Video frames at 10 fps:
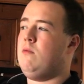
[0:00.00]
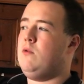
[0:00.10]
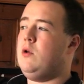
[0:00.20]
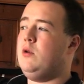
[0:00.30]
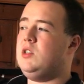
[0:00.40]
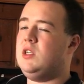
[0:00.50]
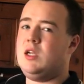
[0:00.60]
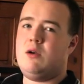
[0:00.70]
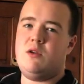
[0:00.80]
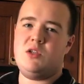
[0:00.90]
Lewis and
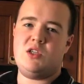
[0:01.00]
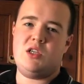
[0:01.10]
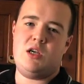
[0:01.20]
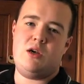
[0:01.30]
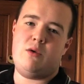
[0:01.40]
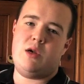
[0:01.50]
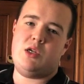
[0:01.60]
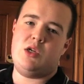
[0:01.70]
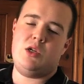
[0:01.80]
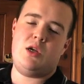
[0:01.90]
Aaron, the
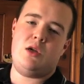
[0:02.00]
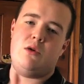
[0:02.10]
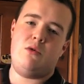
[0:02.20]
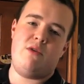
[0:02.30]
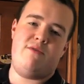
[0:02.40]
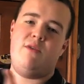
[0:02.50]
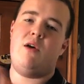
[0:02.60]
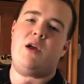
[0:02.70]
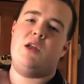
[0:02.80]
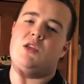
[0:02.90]
series, the
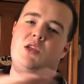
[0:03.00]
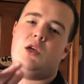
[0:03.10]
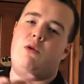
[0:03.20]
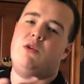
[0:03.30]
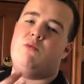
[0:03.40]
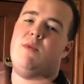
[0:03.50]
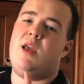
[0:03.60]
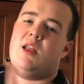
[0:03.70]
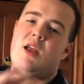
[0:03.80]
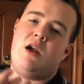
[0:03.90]
vlogging series of
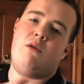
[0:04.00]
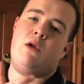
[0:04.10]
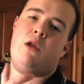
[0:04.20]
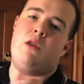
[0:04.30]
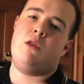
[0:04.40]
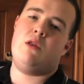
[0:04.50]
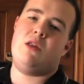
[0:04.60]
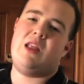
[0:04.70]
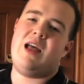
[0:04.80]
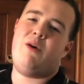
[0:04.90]
me and Aaron,
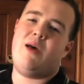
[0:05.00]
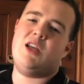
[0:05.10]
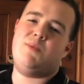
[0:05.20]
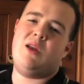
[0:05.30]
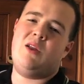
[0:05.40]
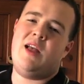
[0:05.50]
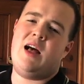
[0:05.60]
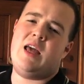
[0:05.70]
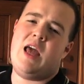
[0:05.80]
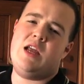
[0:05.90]
that has to be on
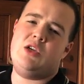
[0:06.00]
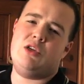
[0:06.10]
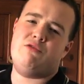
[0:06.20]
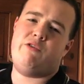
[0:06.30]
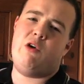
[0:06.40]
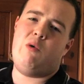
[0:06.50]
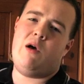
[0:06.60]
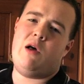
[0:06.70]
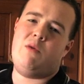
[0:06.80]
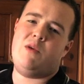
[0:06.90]
hiatus for a
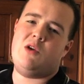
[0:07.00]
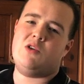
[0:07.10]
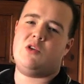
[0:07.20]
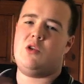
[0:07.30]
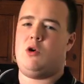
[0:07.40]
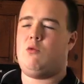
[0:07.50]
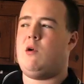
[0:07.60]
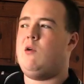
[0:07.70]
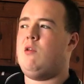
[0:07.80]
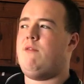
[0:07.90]
while because of the
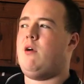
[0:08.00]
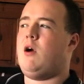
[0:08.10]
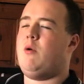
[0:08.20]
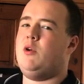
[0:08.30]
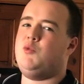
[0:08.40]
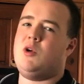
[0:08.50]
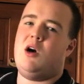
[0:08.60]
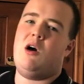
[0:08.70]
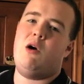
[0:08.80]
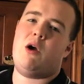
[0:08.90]
coronavirus. We
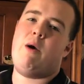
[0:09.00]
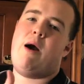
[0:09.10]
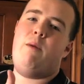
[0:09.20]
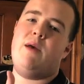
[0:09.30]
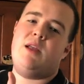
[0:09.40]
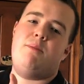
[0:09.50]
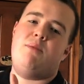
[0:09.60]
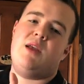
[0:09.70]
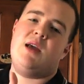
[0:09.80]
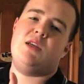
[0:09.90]
can't go out many
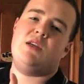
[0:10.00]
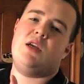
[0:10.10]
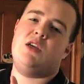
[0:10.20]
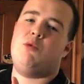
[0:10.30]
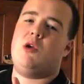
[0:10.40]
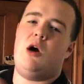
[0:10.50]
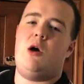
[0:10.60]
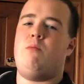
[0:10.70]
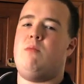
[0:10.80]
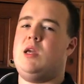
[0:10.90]
places, we
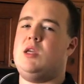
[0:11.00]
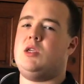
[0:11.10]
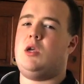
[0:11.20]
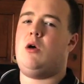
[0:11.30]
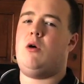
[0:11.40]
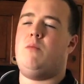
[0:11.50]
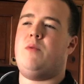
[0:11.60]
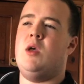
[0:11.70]
can't meet up.